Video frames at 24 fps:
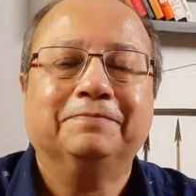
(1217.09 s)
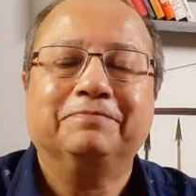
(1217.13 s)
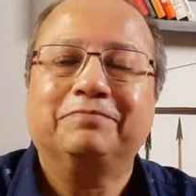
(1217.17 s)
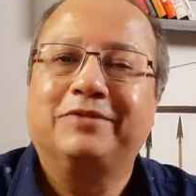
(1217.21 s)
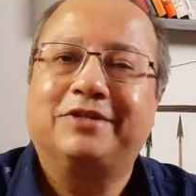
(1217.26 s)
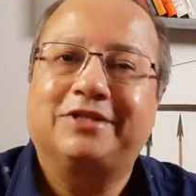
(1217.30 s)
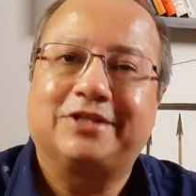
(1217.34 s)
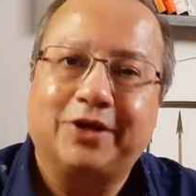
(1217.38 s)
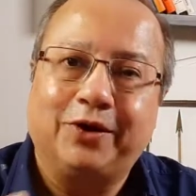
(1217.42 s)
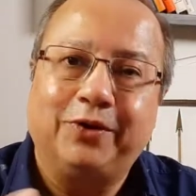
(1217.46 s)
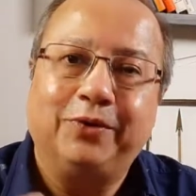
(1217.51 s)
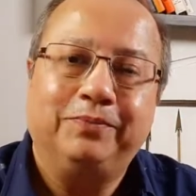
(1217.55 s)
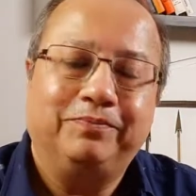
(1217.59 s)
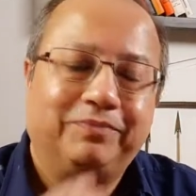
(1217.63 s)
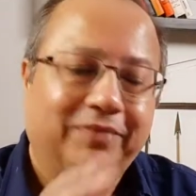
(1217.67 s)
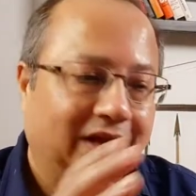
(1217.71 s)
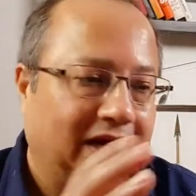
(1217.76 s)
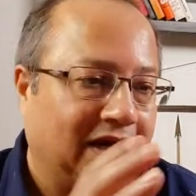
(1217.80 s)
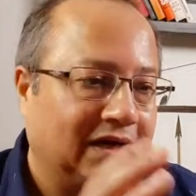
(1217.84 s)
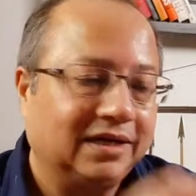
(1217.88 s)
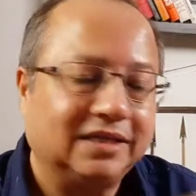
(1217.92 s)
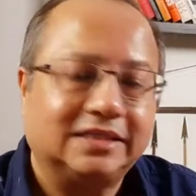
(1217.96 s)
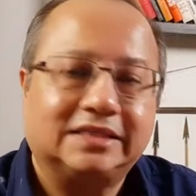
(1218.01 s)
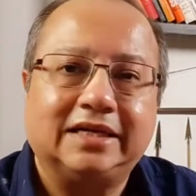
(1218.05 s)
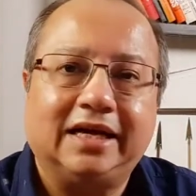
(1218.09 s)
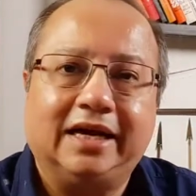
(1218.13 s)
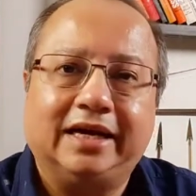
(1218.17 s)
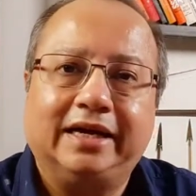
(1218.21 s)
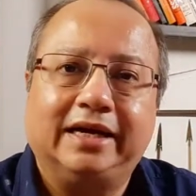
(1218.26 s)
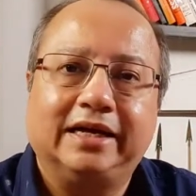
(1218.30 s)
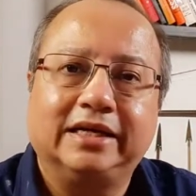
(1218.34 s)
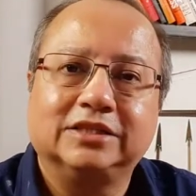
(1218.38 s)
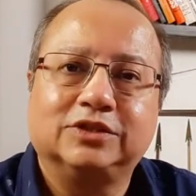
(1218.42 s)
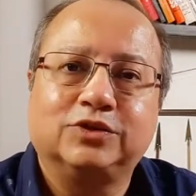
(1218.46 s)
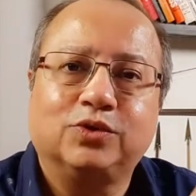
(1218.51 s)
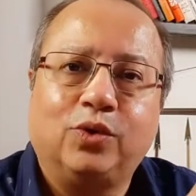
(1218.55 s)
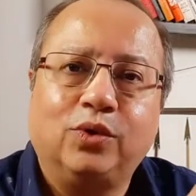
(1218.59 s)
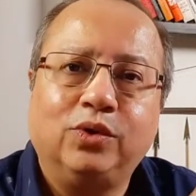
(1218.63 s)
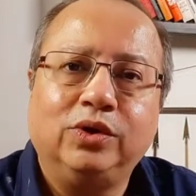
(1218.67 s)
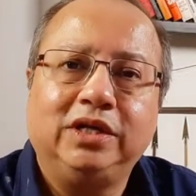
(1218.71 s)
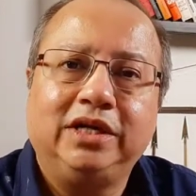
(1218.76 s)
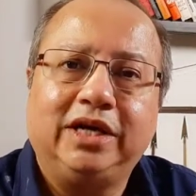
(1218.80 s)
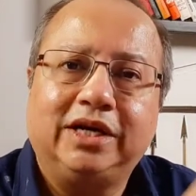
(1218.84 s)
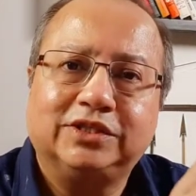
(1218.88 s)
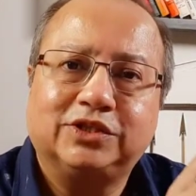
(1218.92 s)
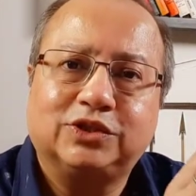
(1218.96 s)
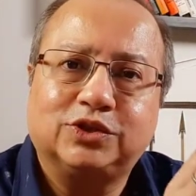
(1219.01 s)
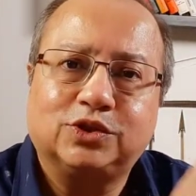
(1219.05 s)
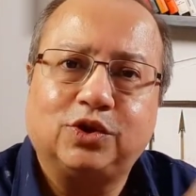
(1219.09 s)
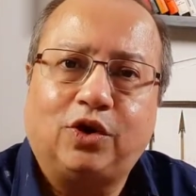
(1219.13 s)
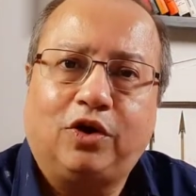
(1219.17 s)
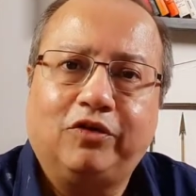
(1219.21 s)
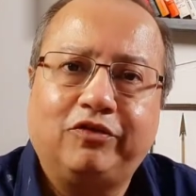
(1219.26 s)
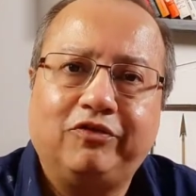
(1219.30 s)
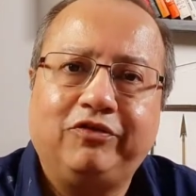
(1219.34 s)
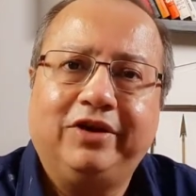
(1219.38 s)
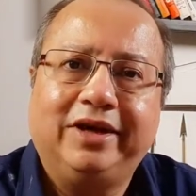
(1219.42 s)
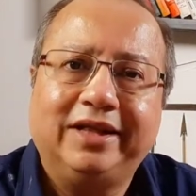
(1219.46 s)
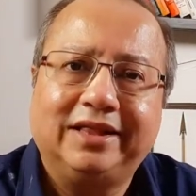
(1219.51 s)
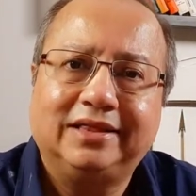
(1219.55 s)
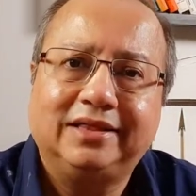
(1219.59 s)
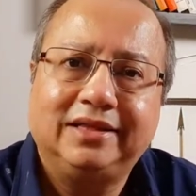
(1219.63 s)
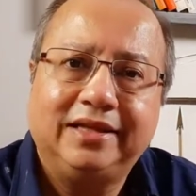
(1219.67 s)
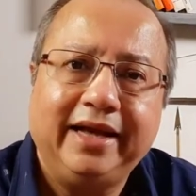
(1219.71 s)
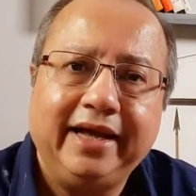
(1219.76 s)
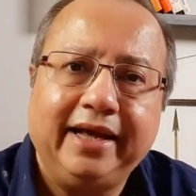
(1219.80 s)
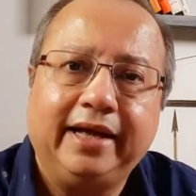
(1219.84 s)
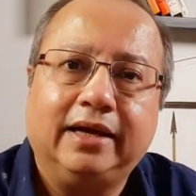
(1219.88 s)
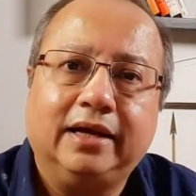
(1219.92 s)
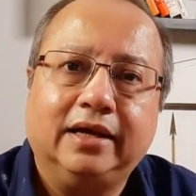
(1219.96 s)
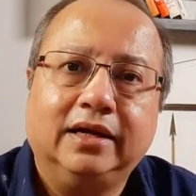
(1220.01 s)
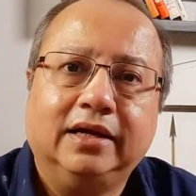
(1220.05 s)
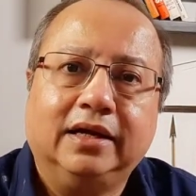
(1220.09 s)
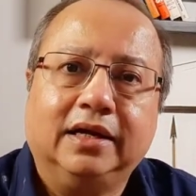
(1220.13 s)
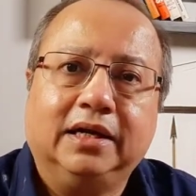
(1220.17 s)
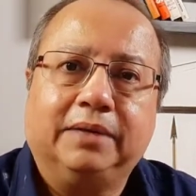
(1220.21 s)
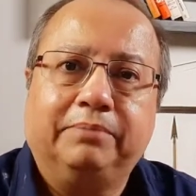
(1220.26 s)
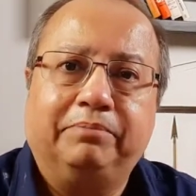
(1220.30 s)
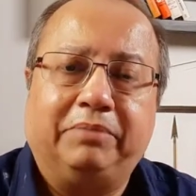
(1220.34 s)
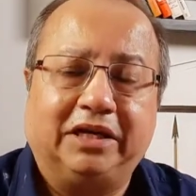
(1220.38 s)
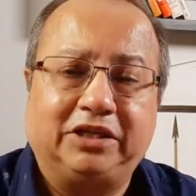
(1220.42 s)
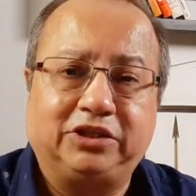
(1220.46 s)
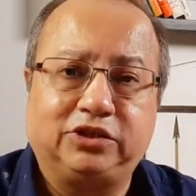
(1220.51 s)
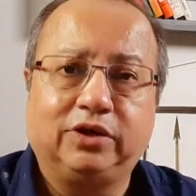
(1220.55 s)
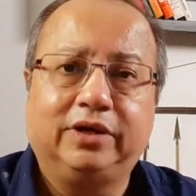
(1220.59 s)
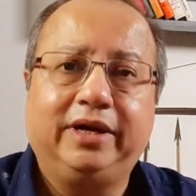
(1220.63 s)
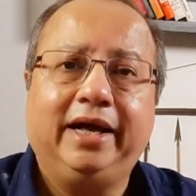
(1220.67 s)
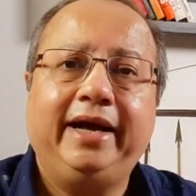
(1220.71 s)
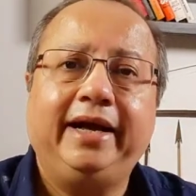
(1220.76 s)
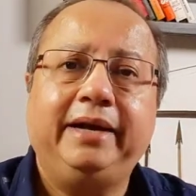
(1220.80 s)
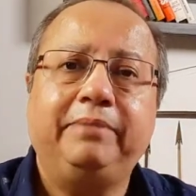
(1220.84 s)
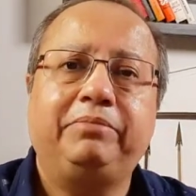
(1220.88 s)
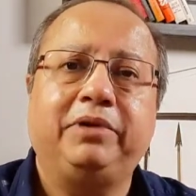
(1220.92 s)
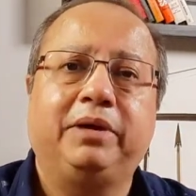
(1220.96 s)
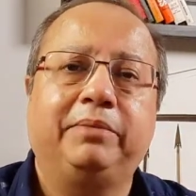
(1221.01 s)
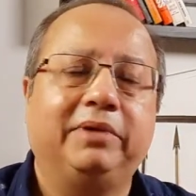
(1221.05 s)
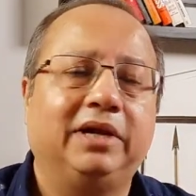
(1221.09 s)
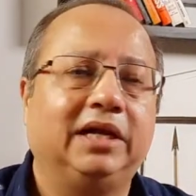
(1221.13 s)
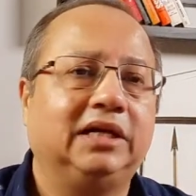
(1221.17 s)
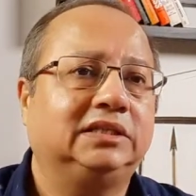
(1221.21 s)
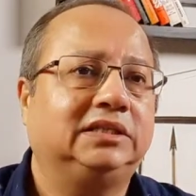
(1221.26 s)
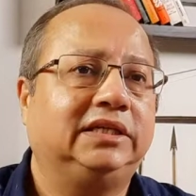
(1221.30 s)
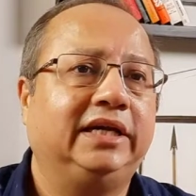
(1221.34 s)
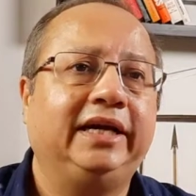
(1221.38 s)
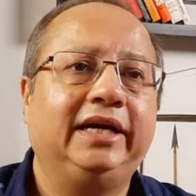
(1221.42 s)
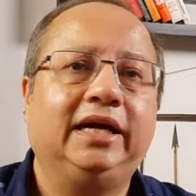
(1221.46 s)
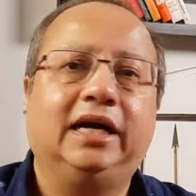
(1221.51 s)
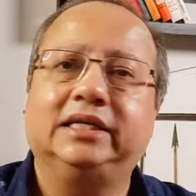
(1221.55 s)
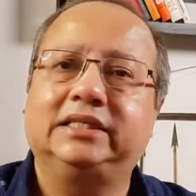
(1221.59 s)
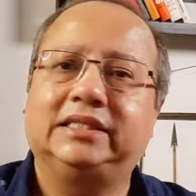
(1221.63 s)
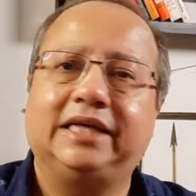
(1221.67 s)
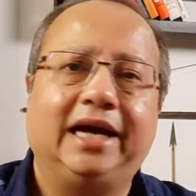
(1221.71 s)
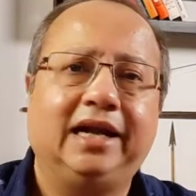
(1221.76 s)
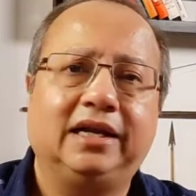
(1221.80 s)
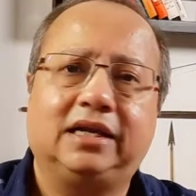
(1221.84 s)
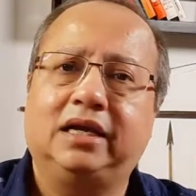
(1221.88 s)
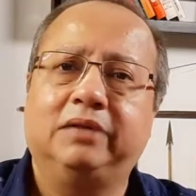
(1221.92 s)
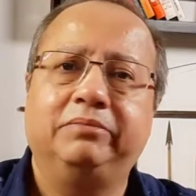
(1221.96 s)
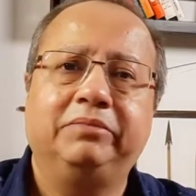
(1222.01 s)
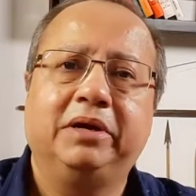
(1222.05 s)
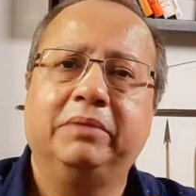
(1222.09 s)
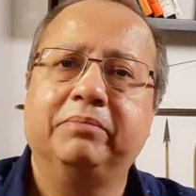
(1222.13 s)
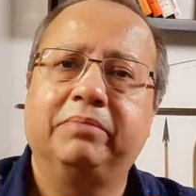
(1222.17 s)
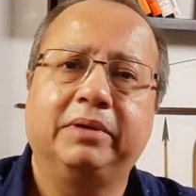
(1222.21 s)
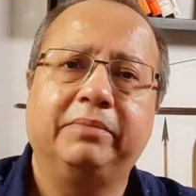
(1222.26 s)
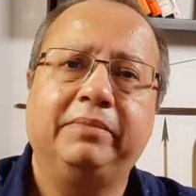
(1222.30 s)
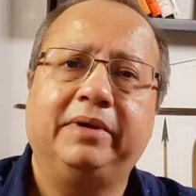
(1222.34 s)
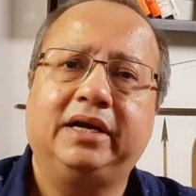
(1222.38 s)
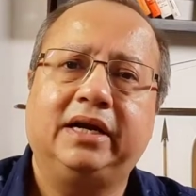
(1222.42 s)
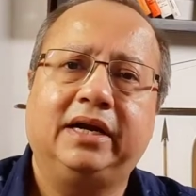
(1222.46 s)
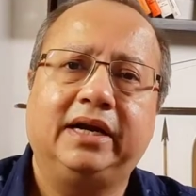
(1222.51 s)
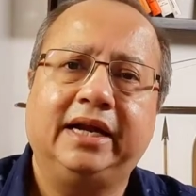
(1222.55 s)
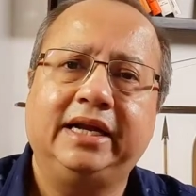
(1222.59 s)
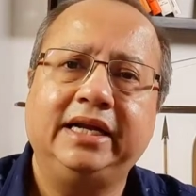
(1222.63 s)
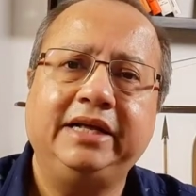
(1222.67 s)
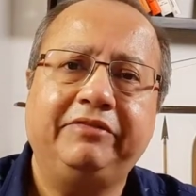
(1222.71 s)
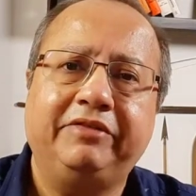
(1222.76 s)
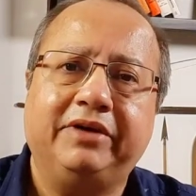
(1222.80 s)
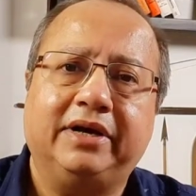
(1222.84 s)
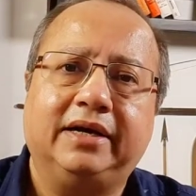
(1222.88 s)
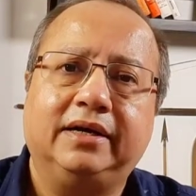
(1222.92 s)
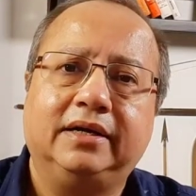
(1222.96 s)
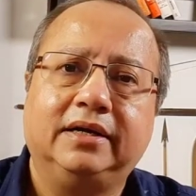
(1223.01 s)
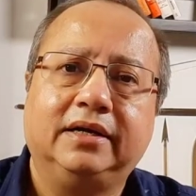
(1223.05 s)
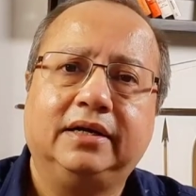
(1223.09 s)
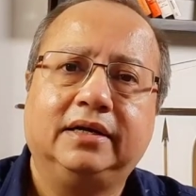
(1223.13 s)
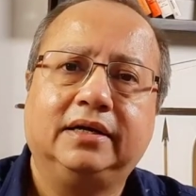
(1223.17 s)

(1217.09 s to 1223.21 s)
So understand, it is only a software thing. But today people are saying Agile can be implemented anywhere.